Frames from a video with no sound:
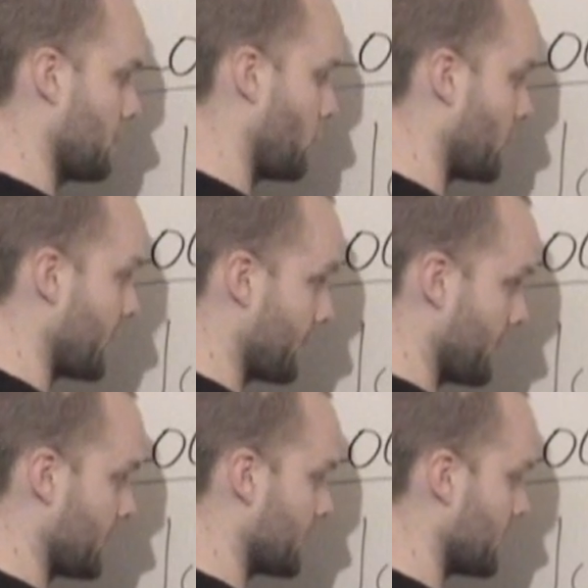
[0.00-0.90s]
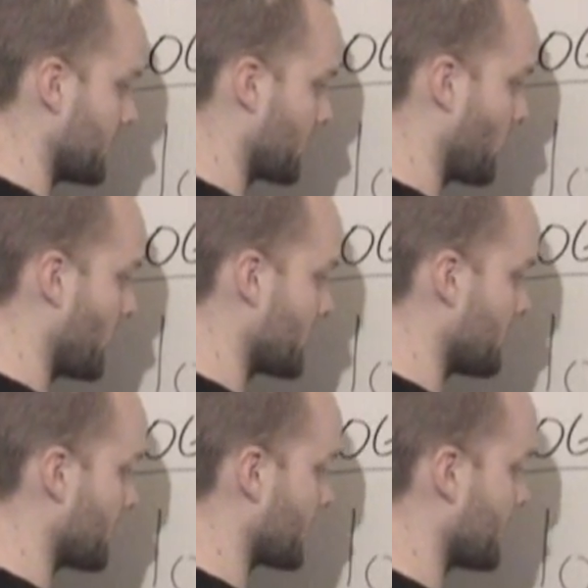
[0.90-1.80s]
whatever this is,
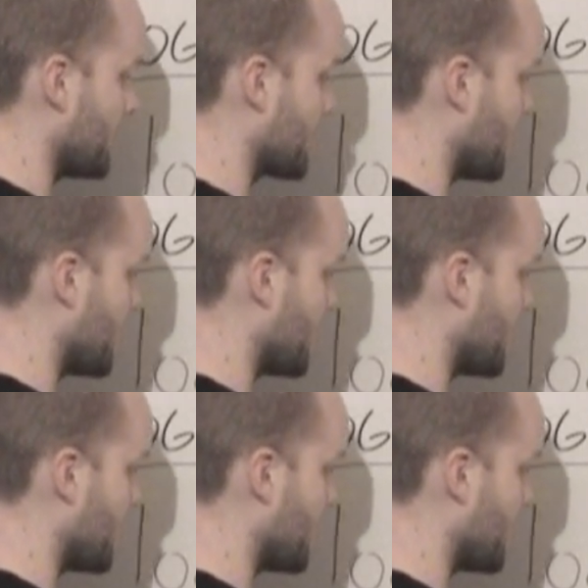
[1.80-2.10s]
question mark in this